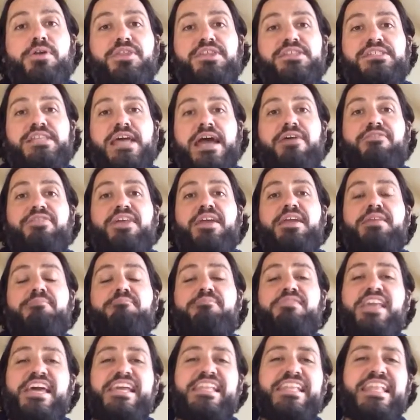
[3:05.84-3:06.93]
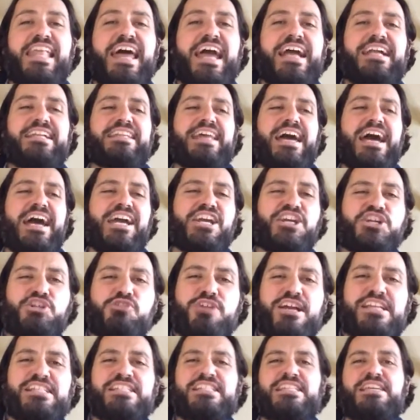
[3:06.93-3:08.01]
brothers out. They lacked that
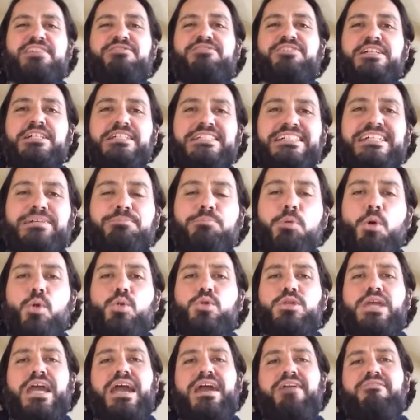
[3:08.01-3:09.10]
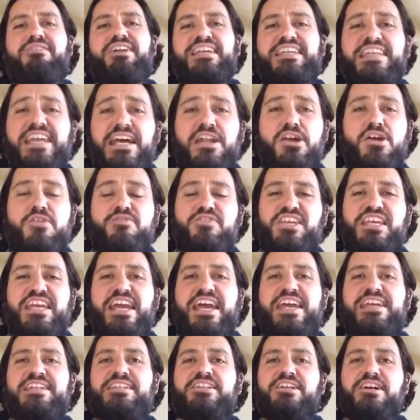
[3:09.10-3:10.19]
aggressive ball carrying, get over the
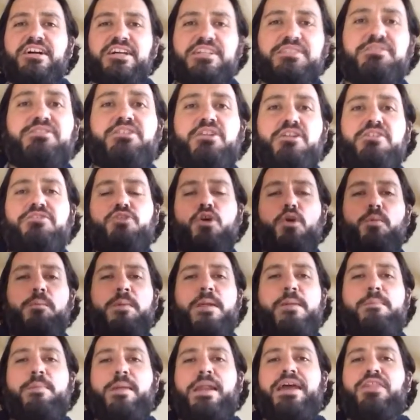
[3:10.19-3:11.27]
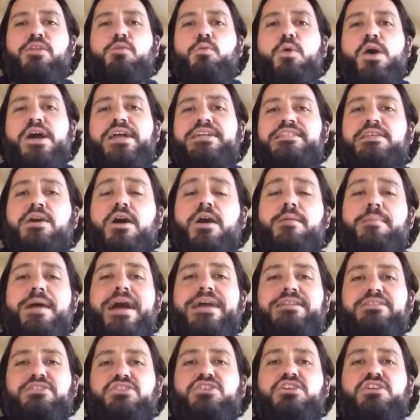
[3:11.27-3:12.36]
gain line, knock people out the way type
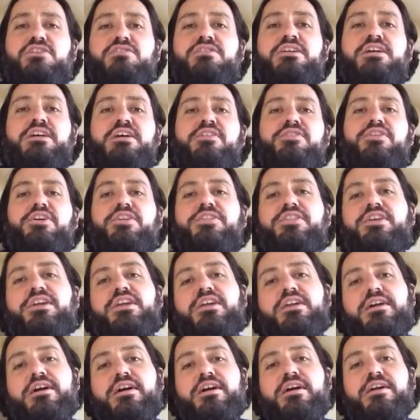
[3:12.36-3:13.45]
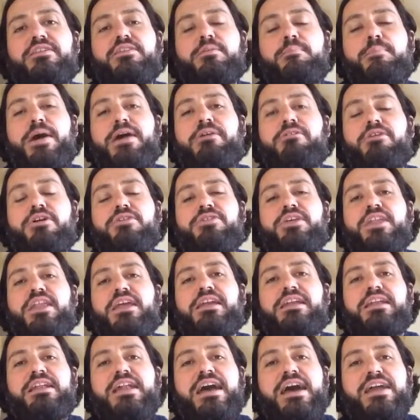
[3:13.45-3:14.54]
attitude that the back row that
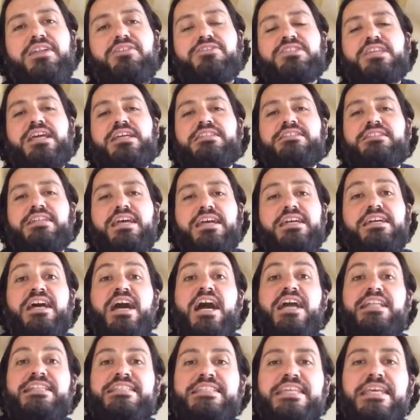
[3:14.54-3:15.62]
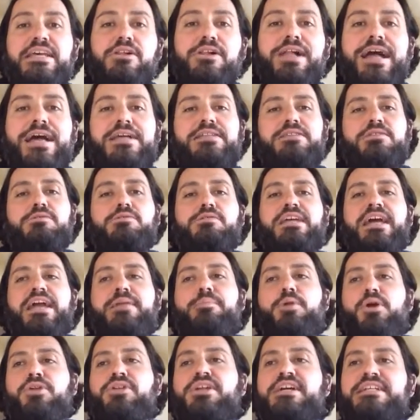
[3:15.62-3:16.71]
England had on Saturday until Haskell
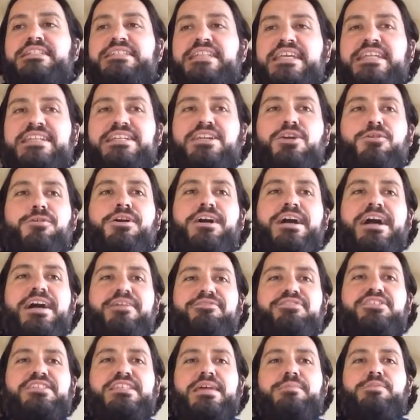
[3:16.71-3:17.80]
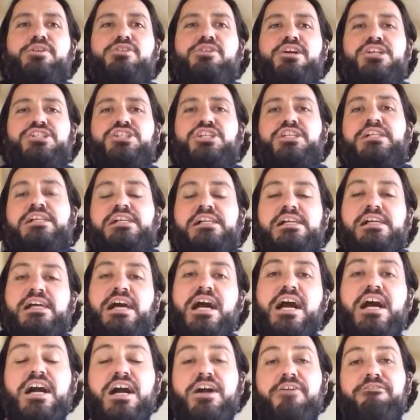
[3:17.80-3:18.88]
came on didn't quite have the same aggression.
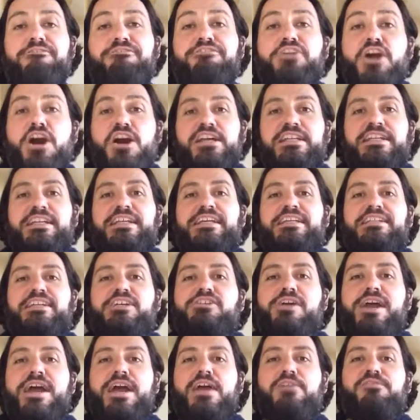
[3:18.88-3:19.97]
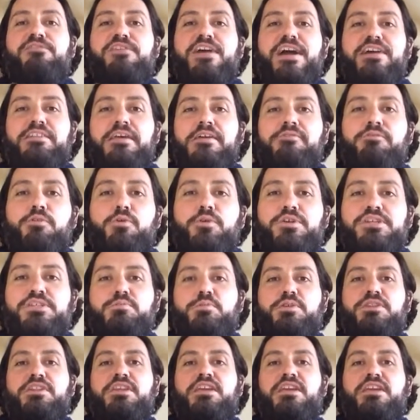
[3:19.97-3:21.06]
Finally, the crowd found their voice
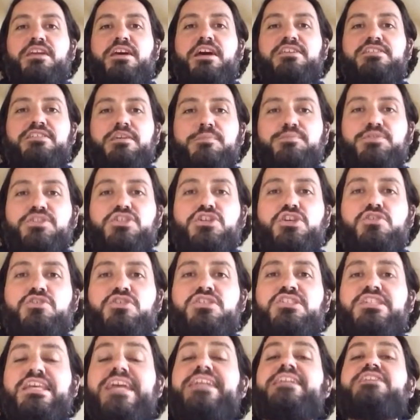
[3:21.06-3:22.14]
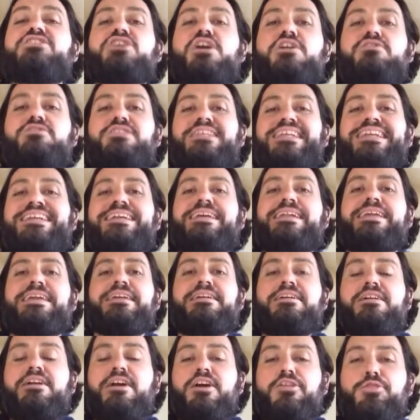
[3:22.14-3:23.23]
with the substitutions. Eddie Jones
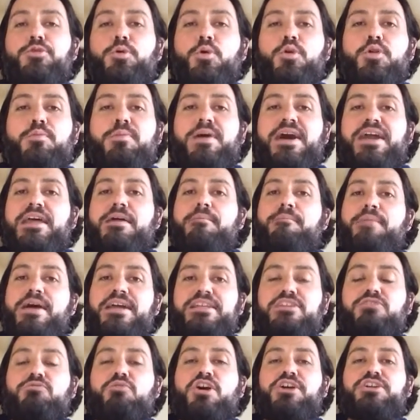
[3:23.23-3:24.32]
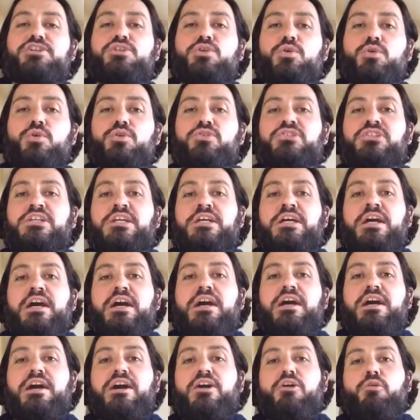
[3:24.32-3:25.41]
clearly had thought about it and made the right calls.
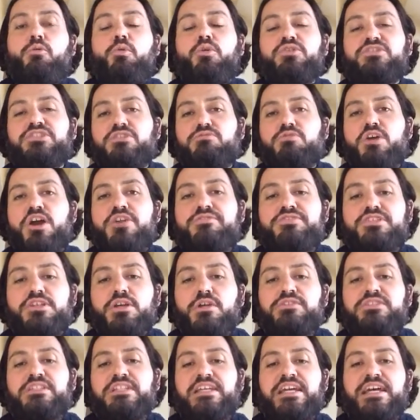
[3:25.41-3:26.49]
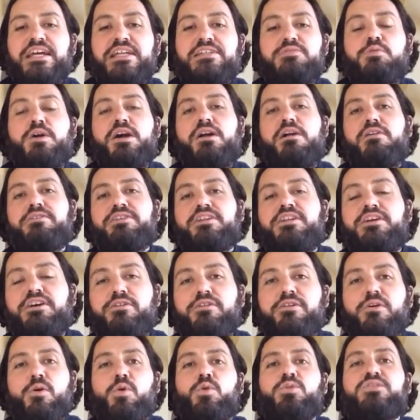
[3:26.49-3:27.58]
Was it the right result in the end? Well, you
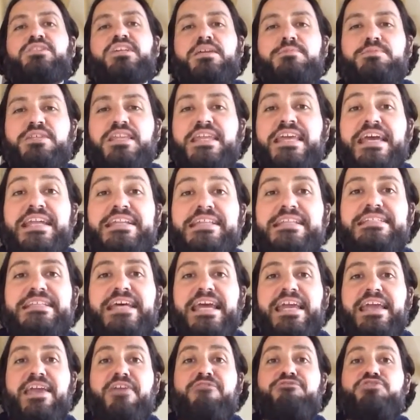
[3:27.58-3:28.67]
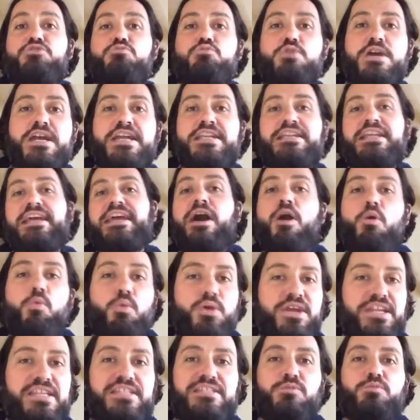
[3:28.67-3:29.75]
know, all teams at the end of the day, if you win, a
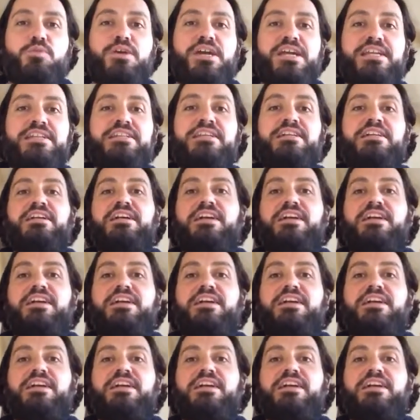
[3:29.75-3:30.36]
win is a win.